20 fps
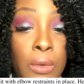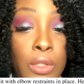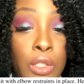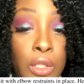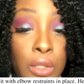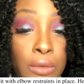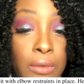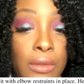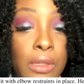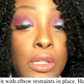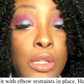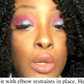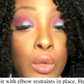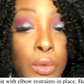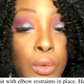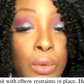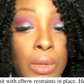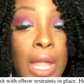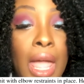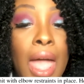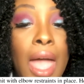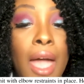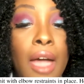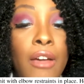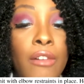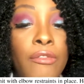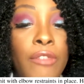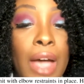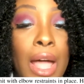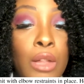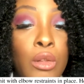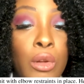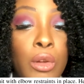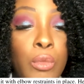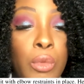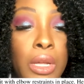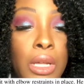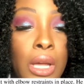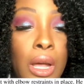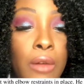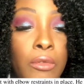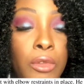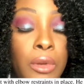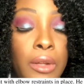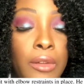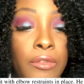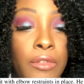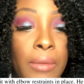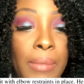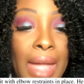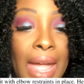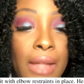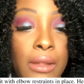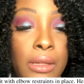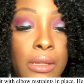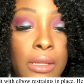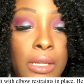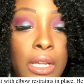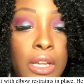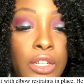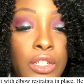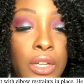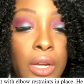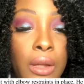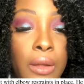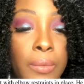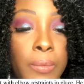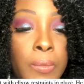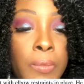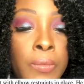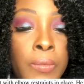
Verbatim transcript: soon following recovery from anesthesia.